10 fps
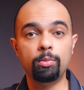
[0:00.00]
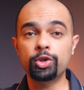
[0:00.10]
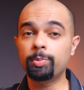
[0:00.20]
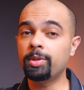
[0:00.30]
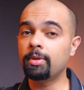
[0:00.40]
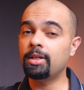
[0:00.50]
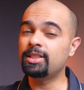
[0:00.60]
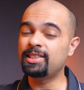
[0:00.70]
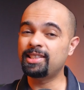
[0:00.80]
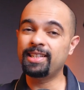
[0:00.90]
Most people are
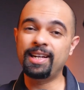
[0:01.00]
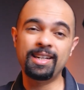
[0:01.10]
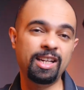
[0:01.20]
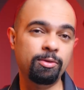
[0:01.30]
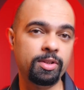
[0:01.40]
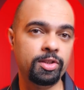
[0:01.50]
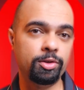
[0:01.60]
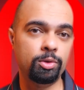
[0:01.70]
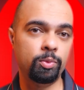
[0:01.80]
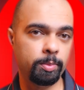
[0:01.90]
stuck at level
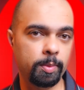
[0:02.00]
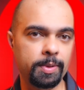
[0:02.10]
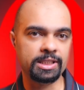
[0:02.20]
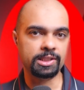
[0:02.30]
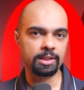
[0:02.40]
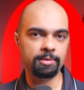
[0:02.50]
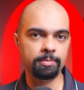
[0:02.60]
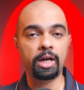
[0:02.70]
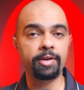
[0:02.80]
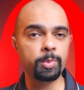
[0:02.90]
zero with Perplexity.
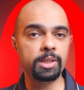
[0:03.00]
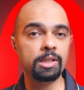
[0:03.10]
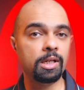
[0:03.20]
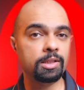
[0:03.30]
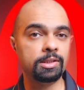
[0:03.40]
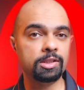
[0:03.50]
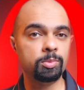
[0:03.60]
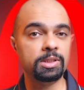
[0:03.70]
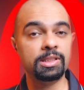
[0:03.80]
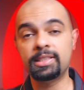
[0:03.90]
I've spent the last six
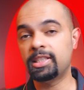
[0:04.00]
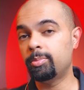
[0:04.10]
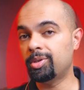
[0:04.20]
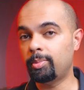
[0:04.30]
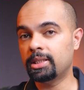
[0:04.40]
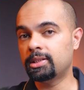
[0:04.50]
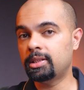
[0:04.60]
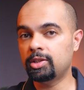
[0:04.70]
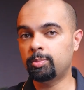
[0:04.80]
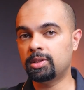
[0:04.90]
months inside
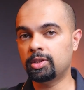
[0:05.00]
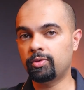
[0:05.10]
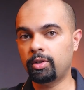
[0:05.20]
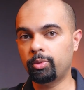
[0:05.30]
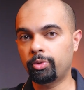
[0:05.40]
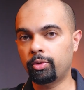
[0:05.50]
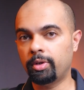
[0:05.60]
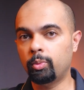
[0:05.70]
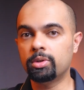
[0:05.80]
Perplexity's Business Fellow program,